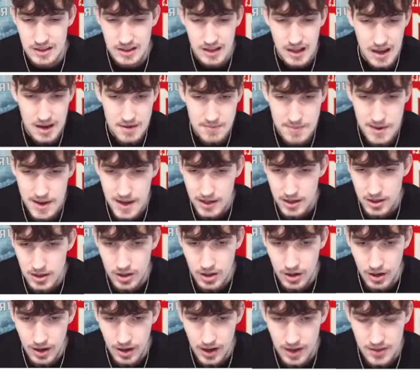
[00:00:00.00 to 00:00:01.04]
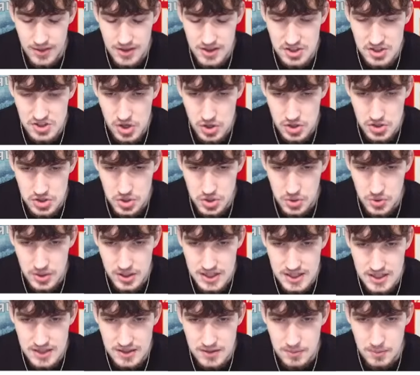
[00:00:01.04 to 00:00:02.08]
Linebacker, I think is also a
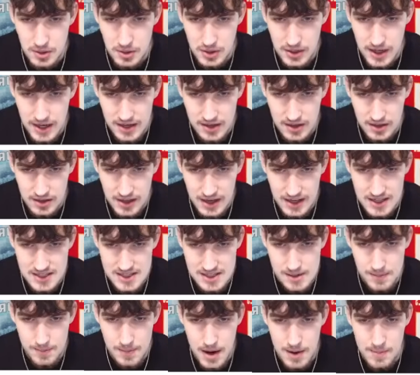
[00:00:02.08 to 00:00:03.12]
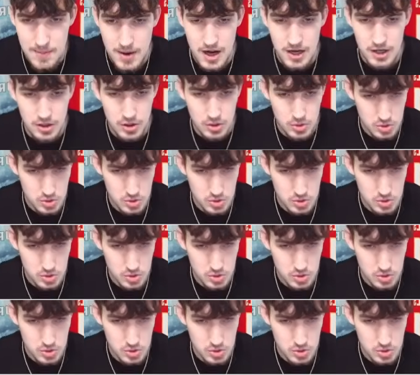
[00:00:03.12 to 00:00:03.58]
need, but like I said, my mind